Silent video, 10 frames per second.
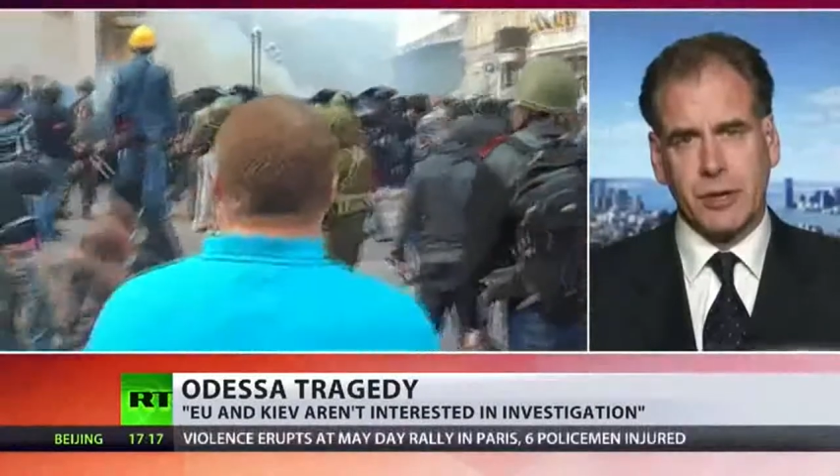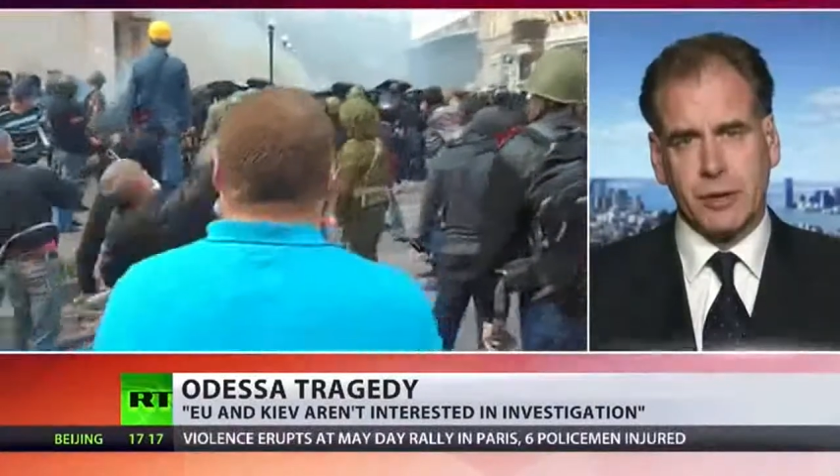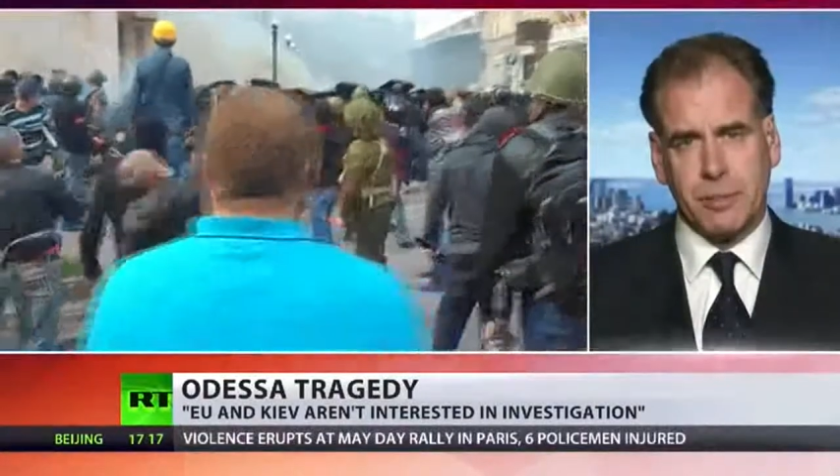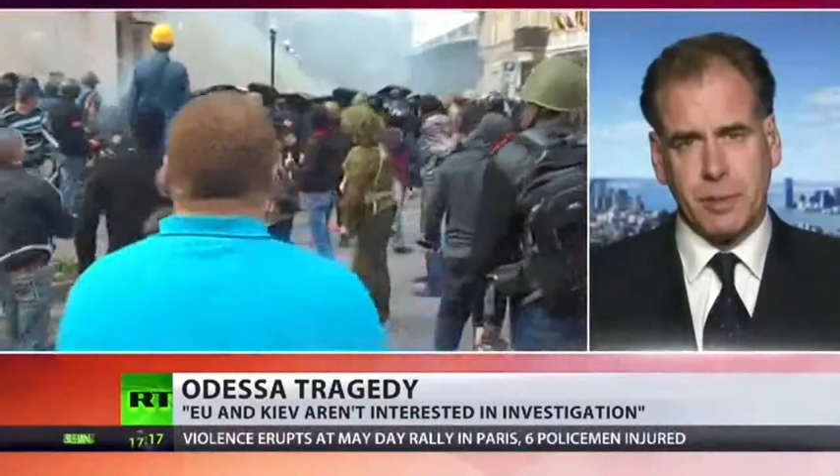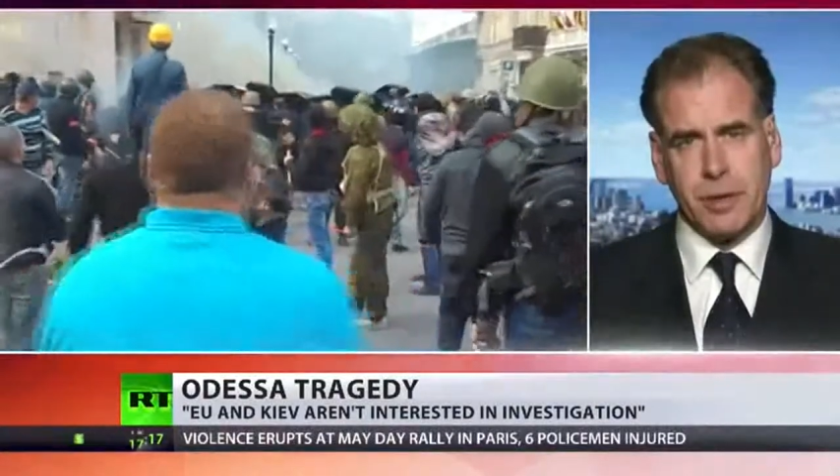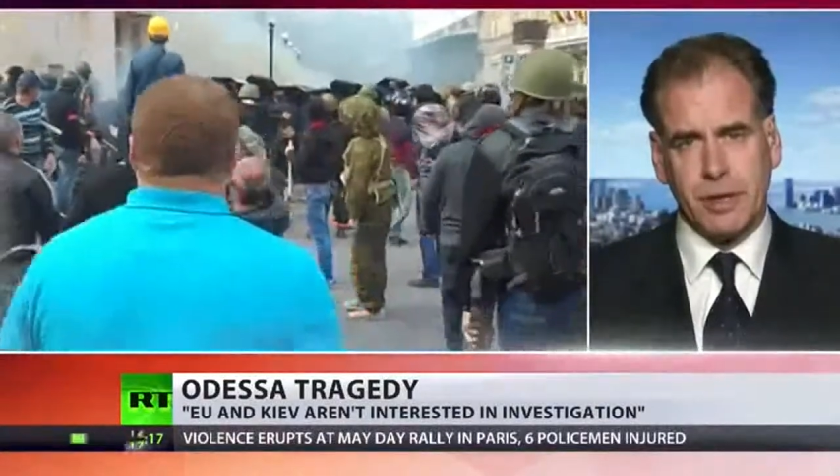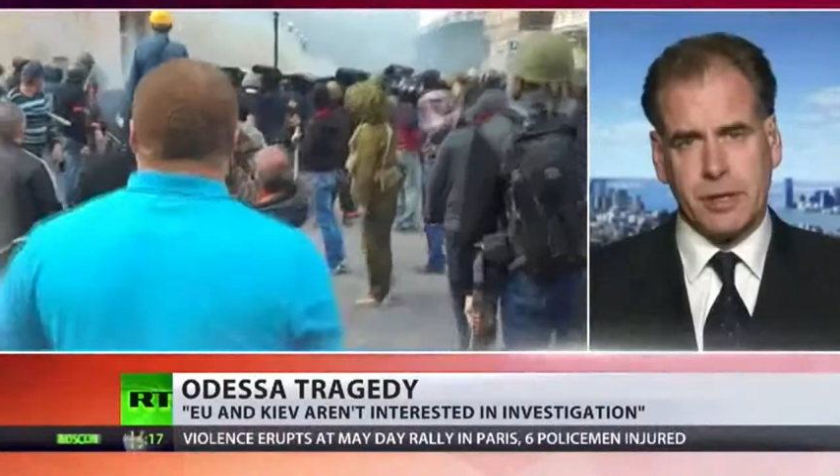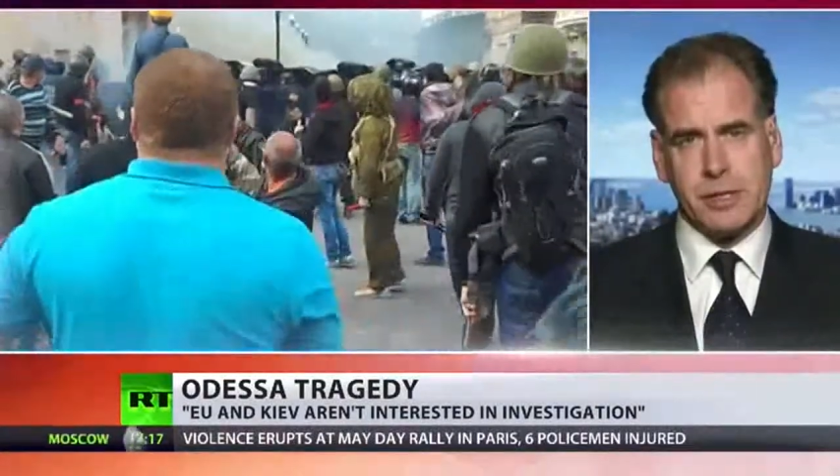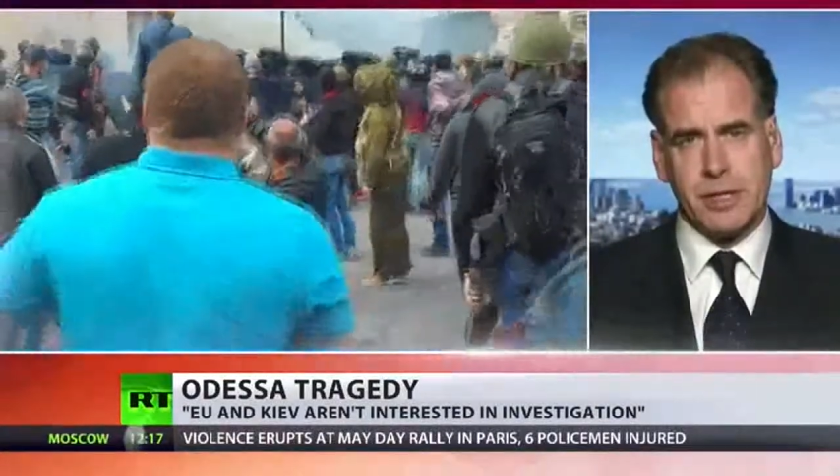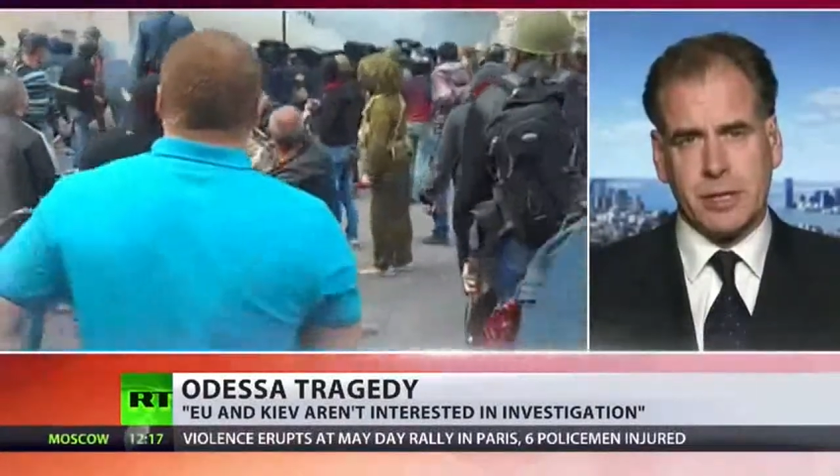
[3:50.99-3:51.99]
The point
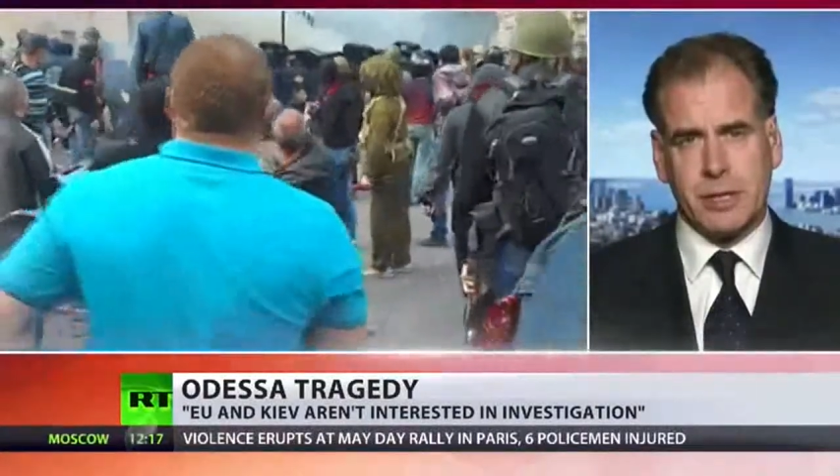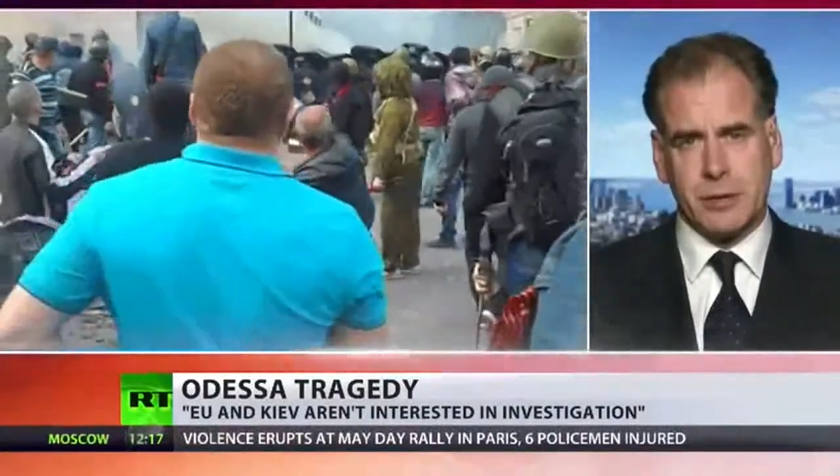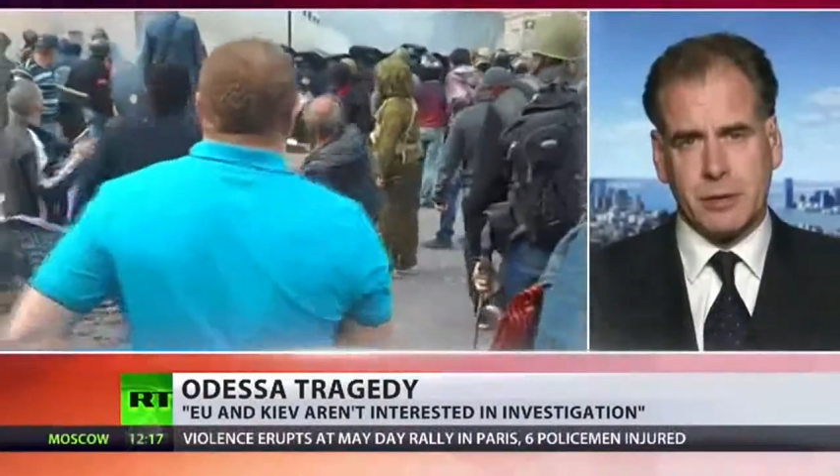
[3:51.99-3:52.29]
is that there